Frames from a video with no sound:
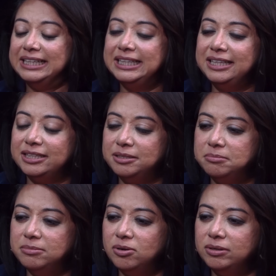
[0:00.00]
The,
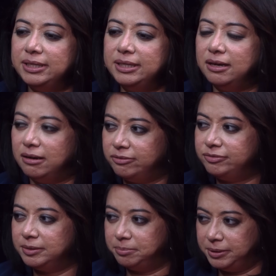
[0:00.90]
the morning
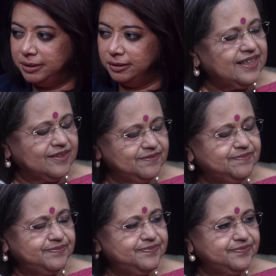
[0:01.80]
after pill. Yeah.
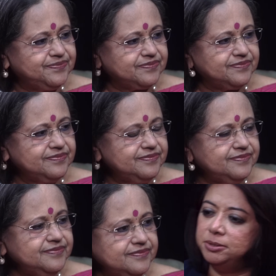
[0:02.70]
Um,
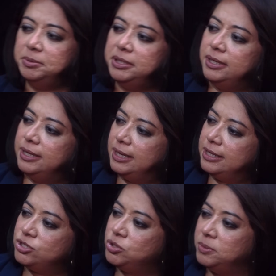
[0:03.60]
is meant to be an
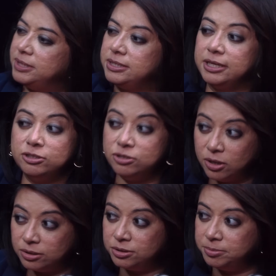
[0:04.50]
SOS and
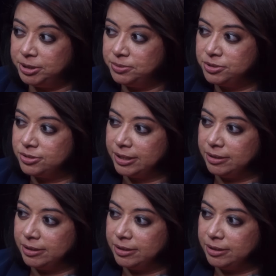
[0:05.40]
not to be used